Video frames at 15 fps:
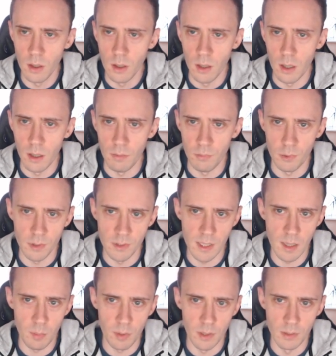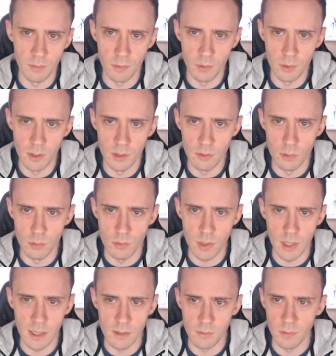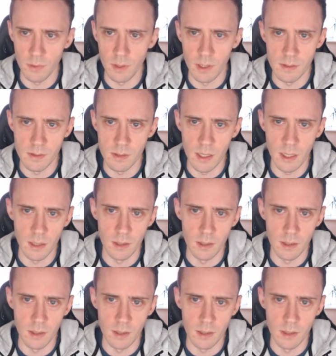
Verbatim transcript: Uh, for example, if you need to transfer, let's say,